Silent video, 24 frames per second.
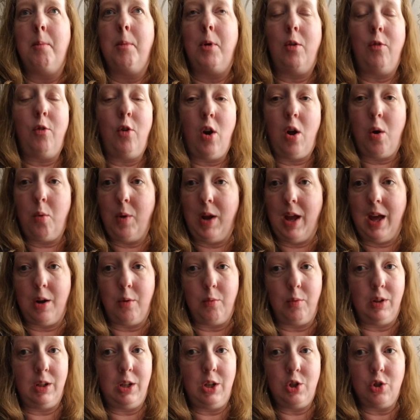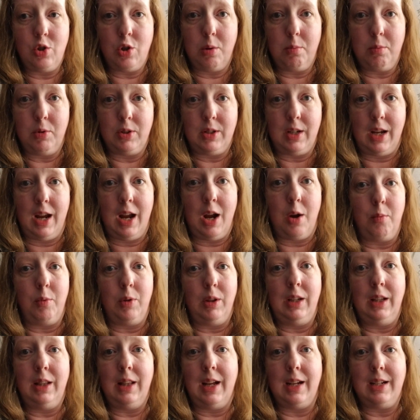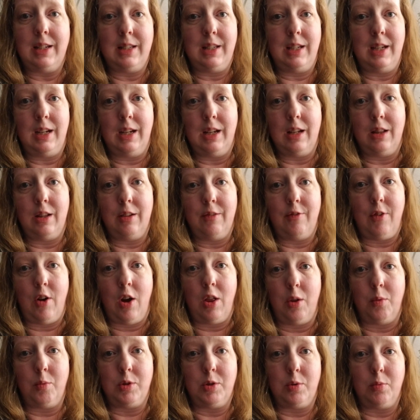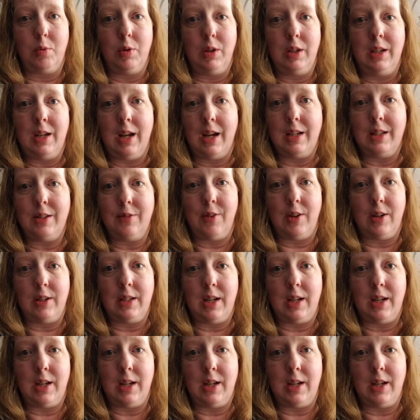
But overall, we had a really enjoyable day. I really liked seeing it in the fall. It was a really nice, fun